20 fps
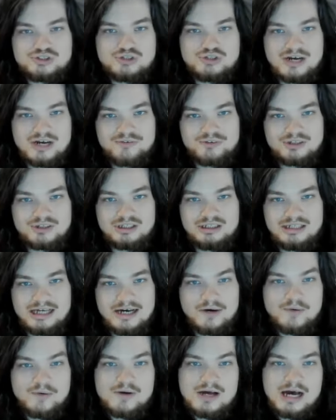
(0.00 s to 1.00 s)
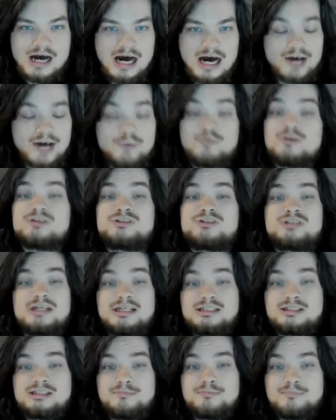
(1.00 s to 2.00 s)
trafficking. Now, I will say,
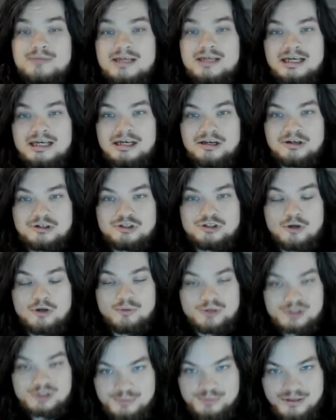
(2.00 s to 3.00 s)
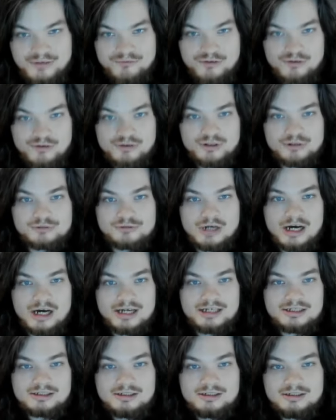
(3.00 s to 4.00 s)
to me, it has always been very
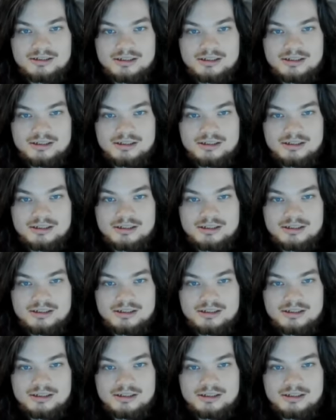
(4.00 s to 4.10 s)
ironic.